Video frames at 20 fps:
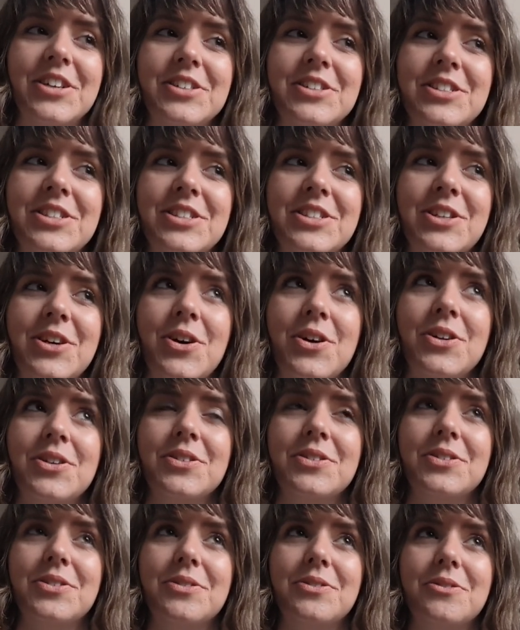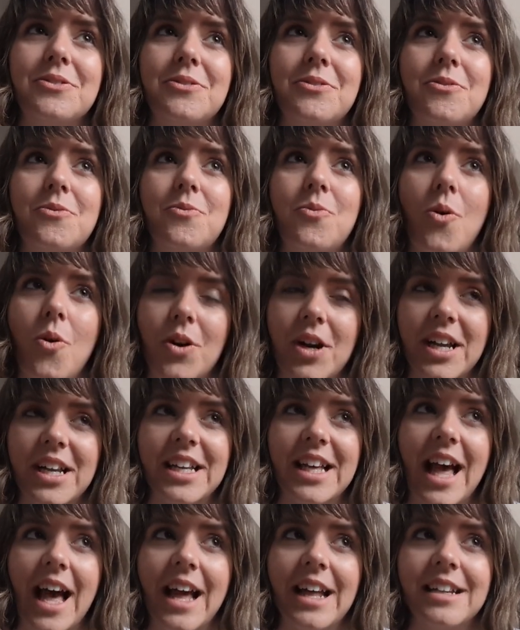She's not walking
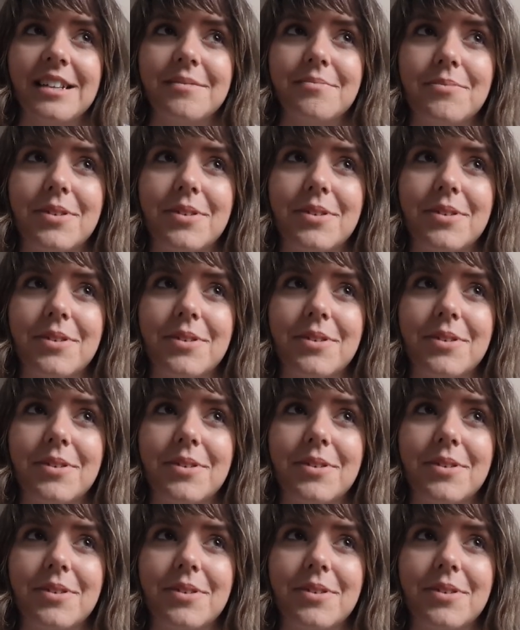yet,